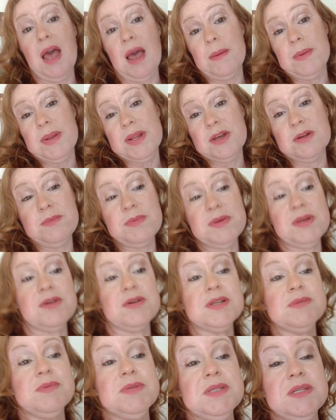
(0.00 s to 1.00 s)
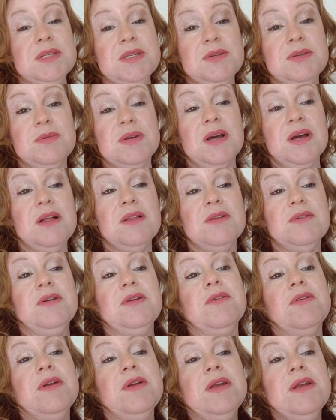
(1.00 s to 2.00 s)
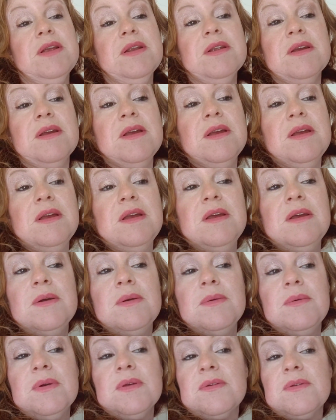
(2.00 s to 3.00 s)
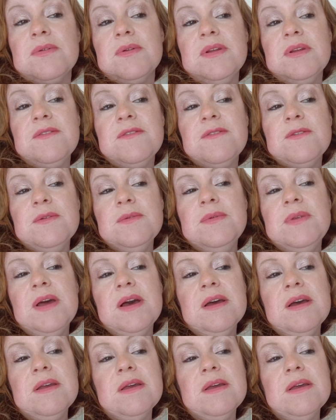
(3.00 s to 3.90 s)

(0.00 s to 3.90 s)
I mean, it could be Christmas and you can color it green with green food dye.